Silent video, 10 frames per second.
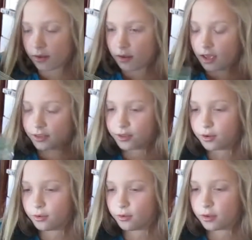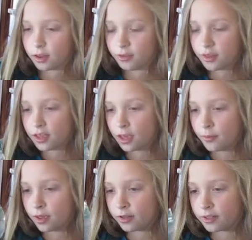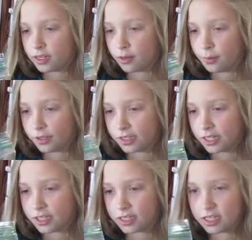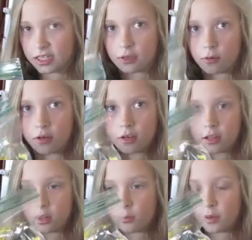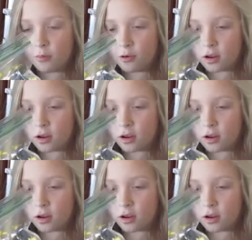I think I might try to put it into this corner a little bit more.